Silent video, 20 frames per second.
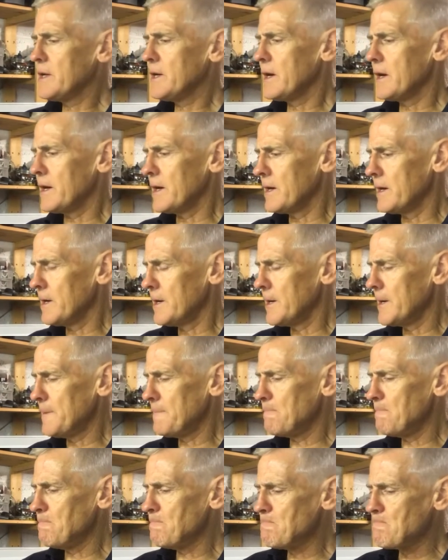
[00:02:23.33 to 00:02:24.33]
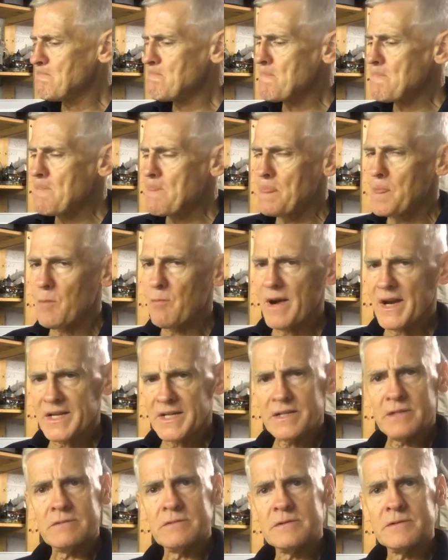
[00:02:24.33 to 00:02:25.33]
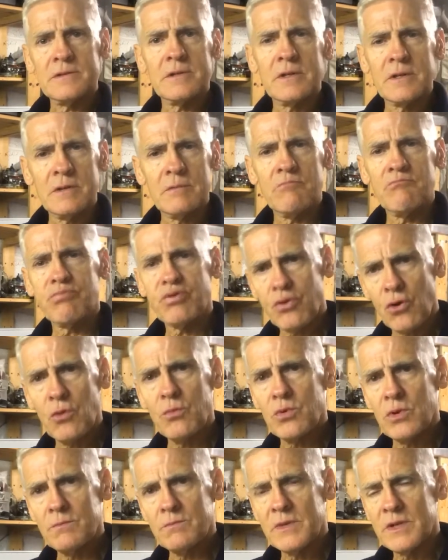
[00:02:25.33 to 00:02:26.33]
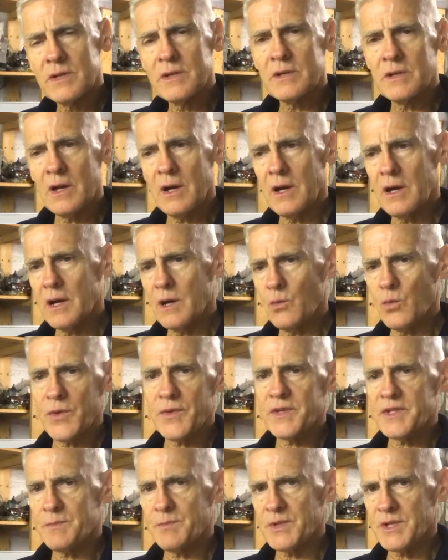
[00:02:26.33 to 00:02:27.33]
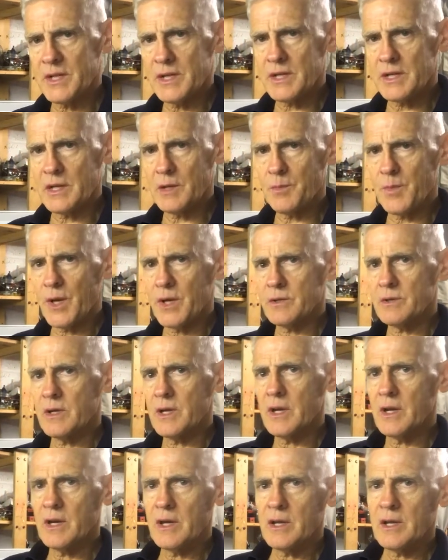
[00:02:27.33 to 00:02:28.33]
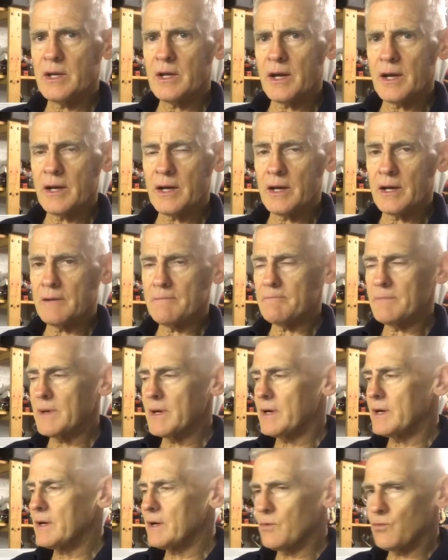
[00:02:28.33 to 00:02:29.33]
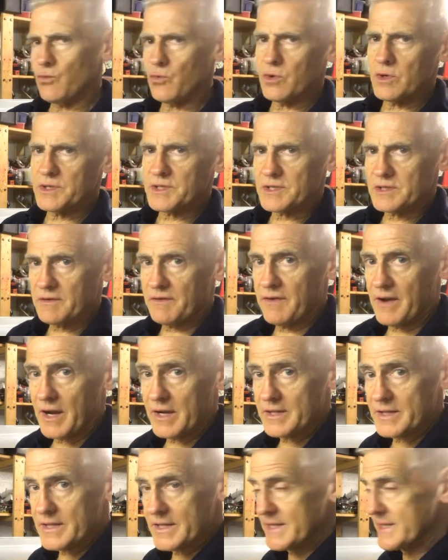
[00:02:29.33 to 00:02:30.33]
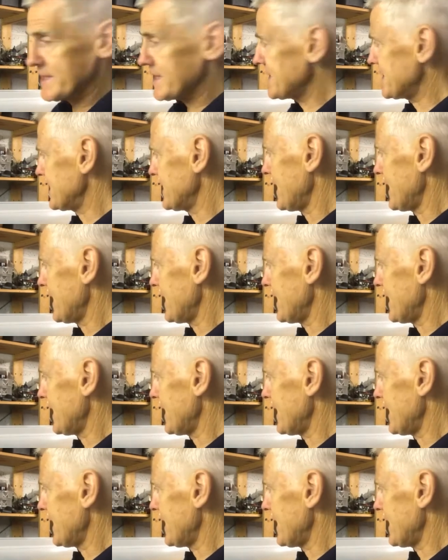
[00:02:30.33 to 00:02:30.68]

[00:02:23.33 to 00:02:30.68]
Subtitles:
The main problem with this particular boat was the fact that it didn't